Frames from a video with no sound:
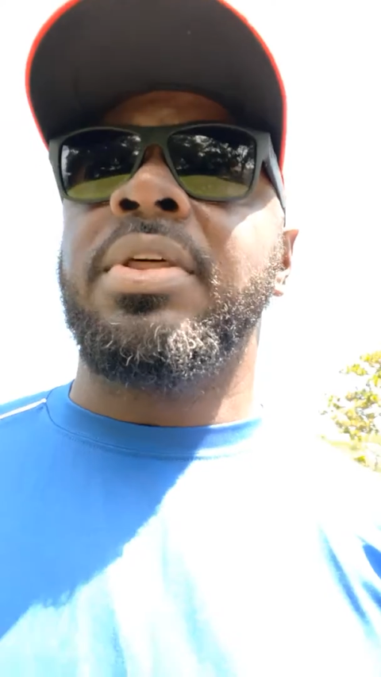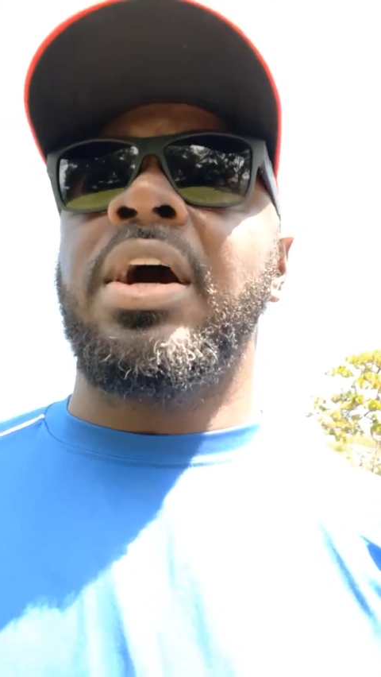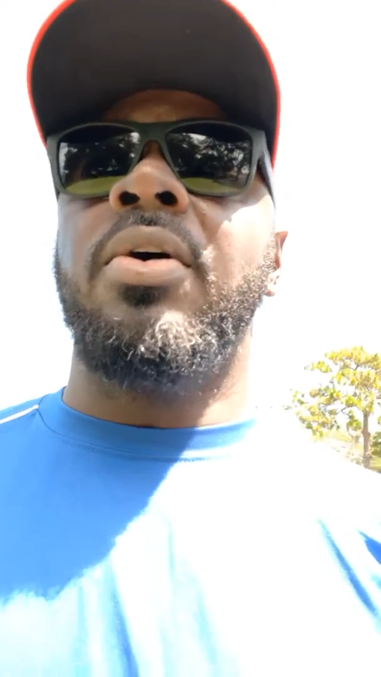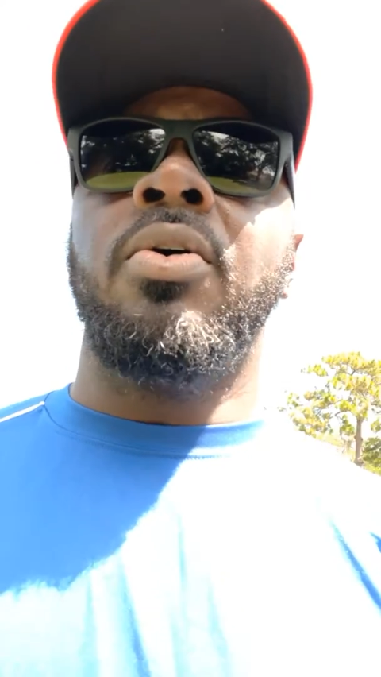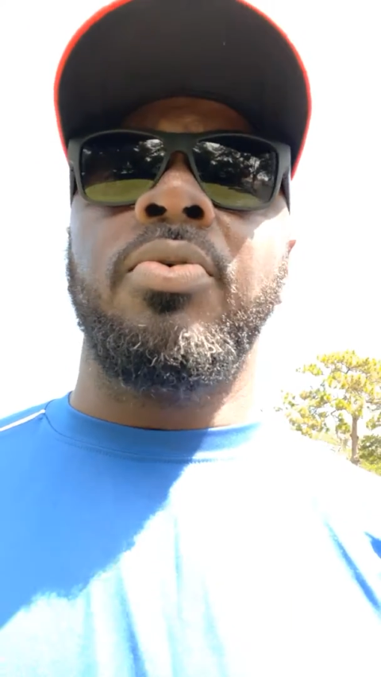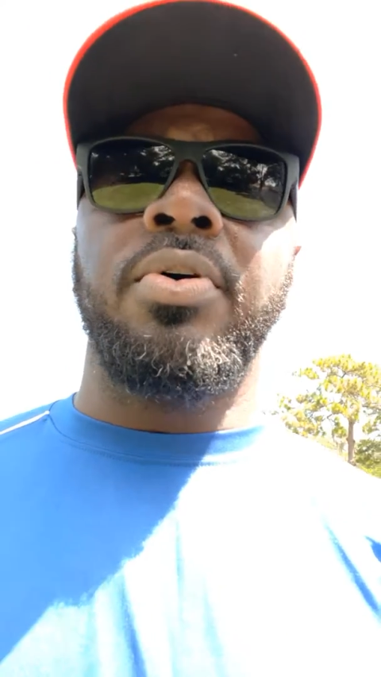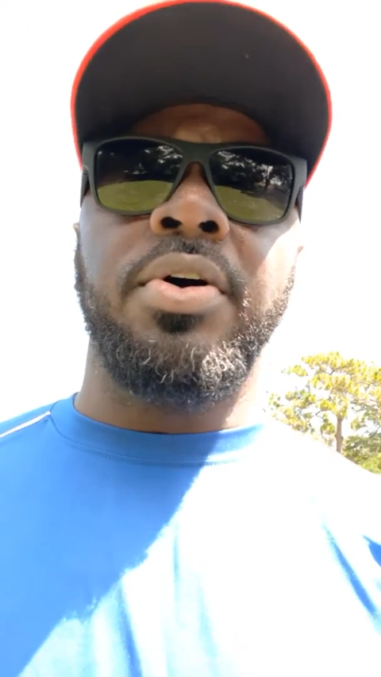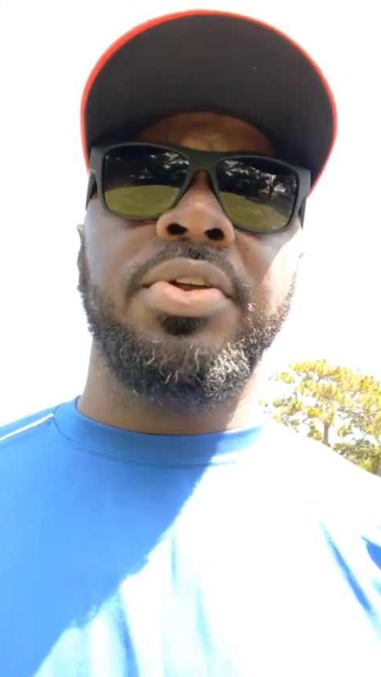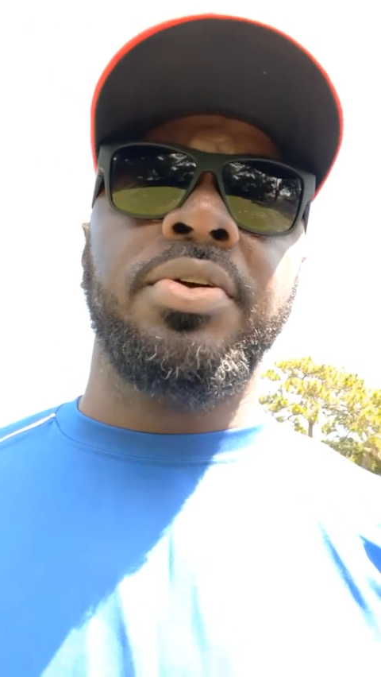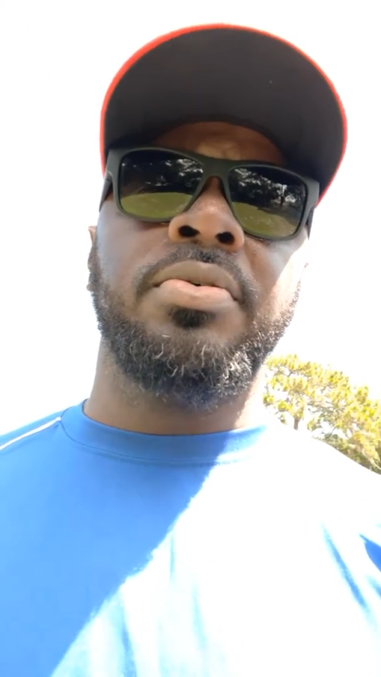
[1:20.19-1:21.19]
How hungry are
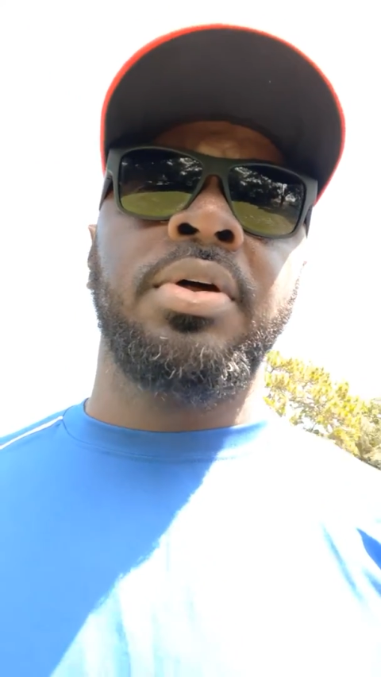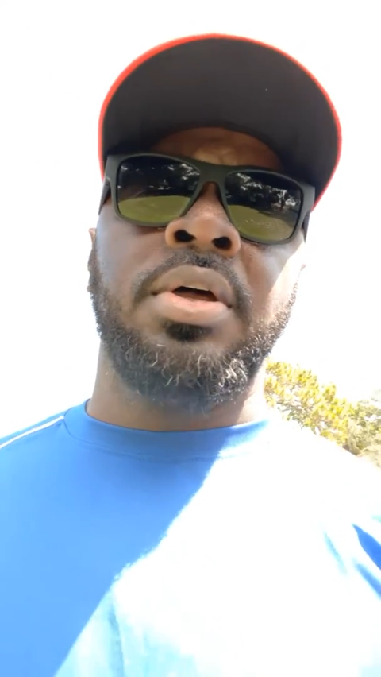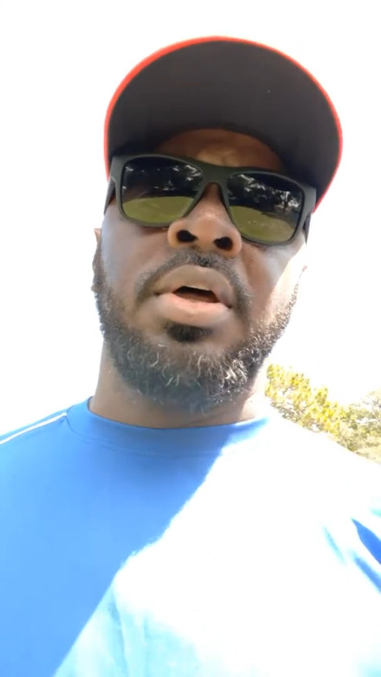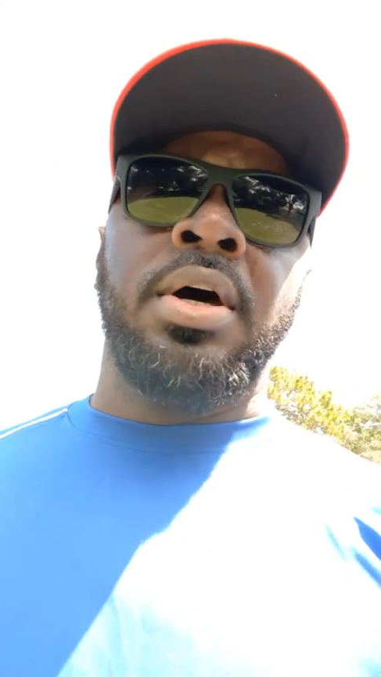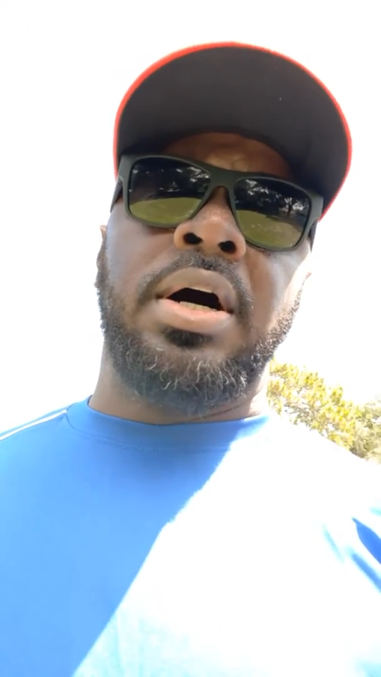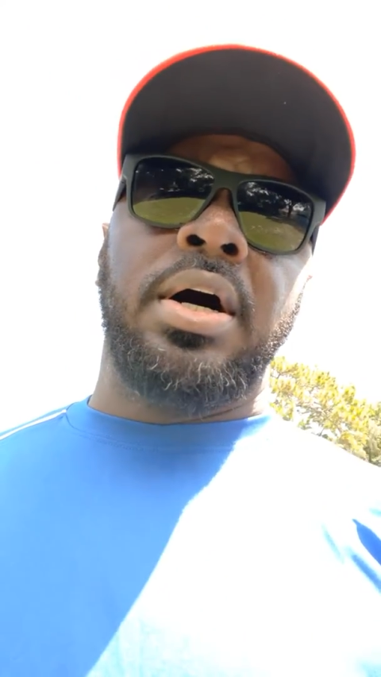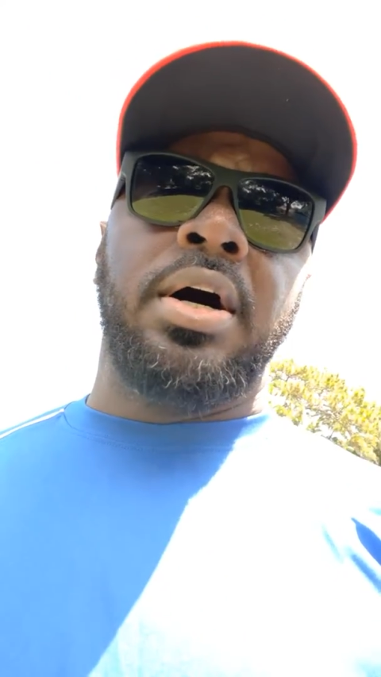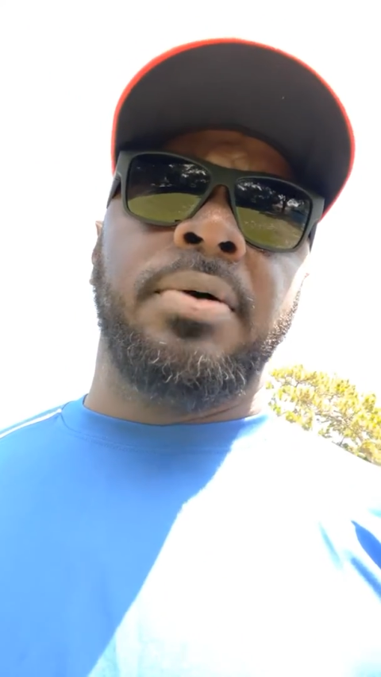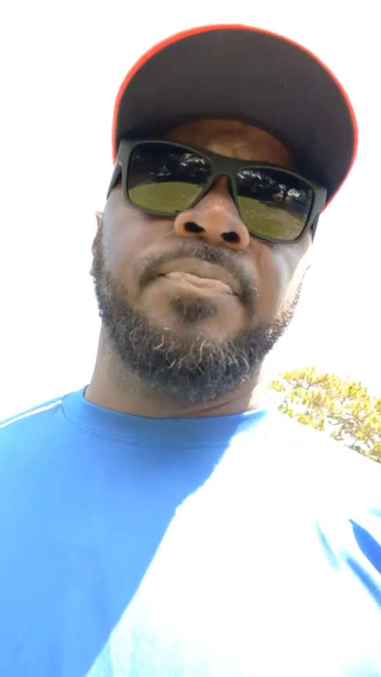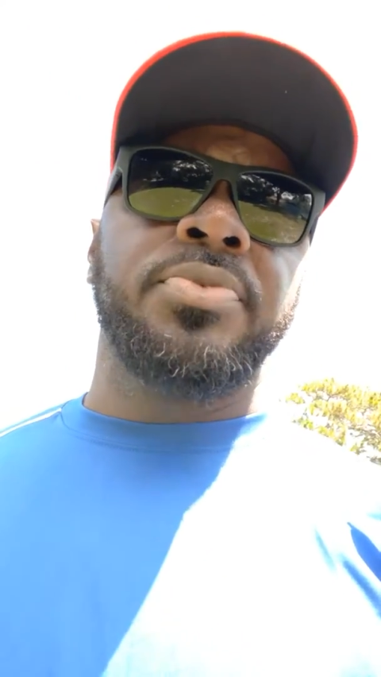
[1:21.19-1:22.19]
you
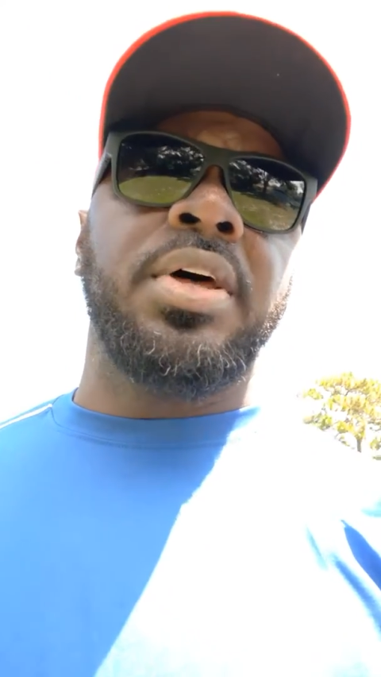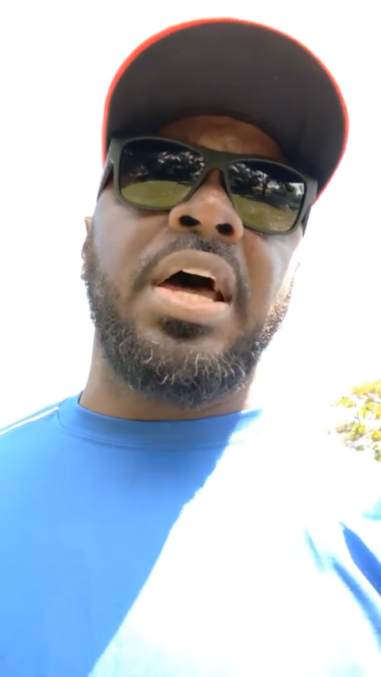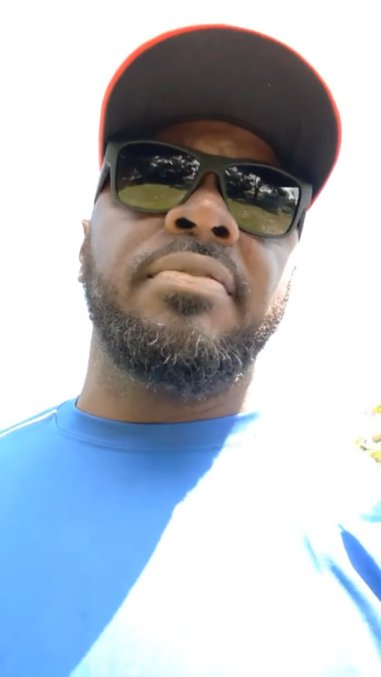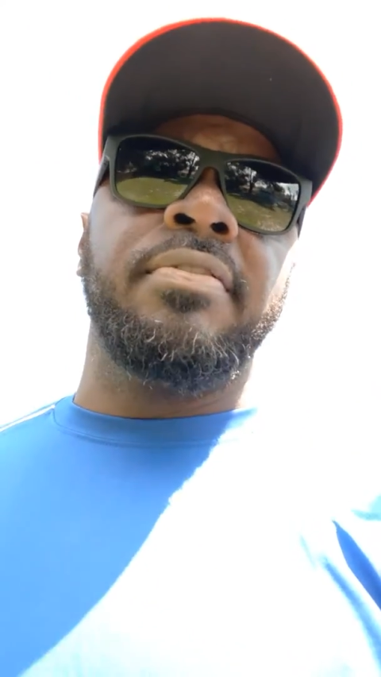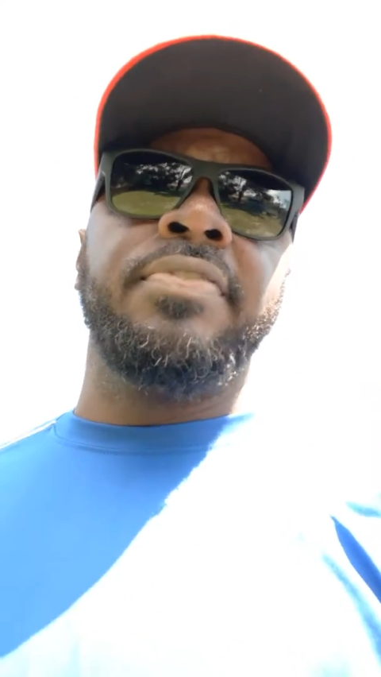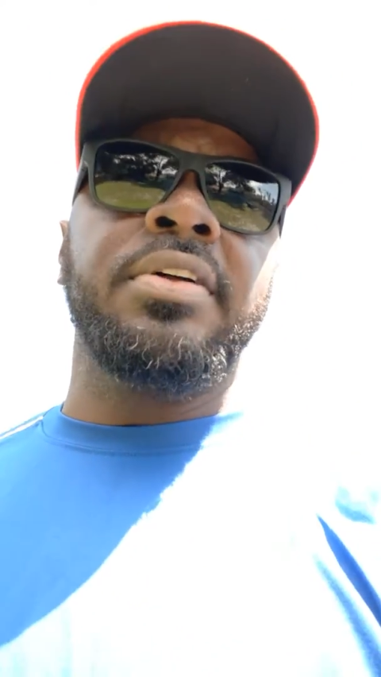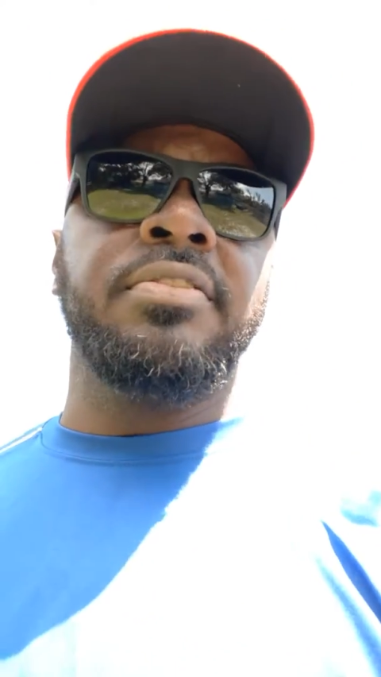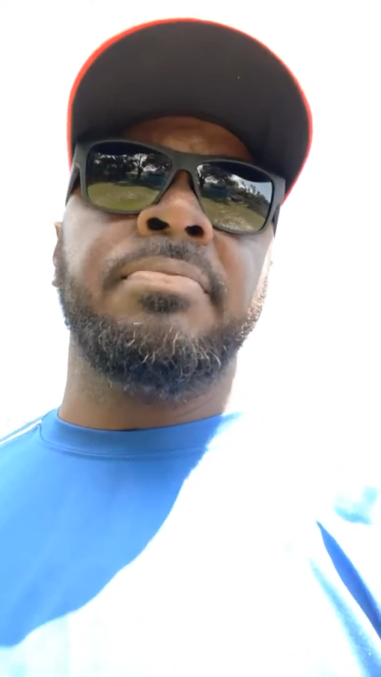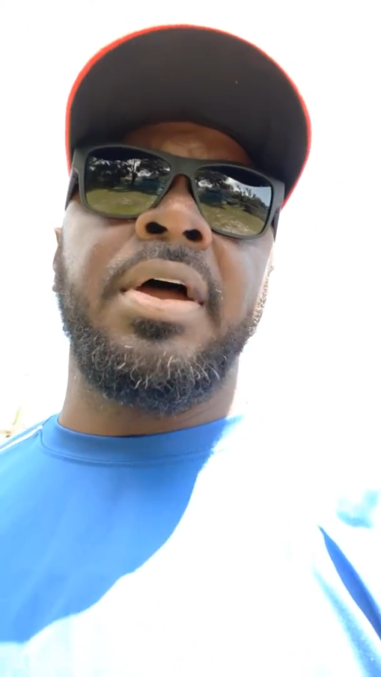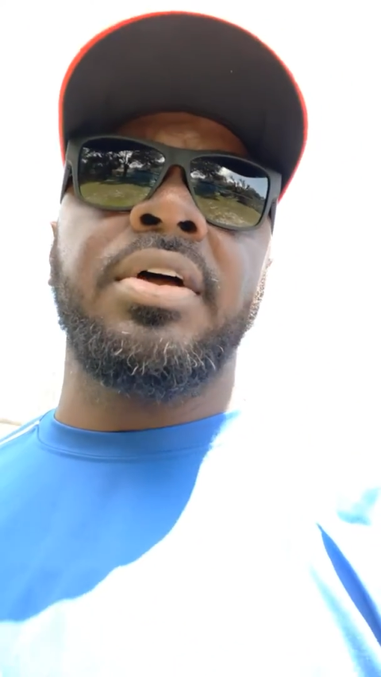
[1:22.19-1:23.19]
to have
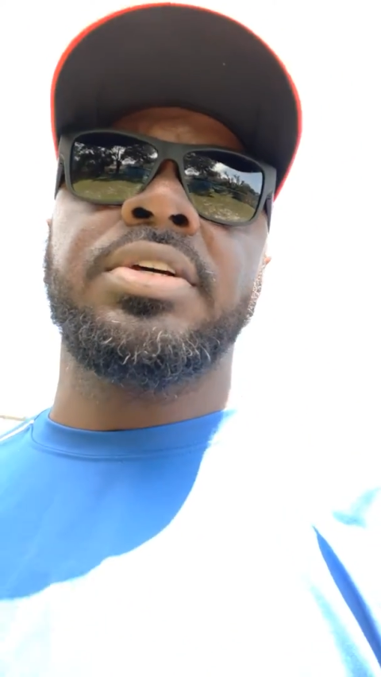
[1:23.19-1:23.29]
effective marriage?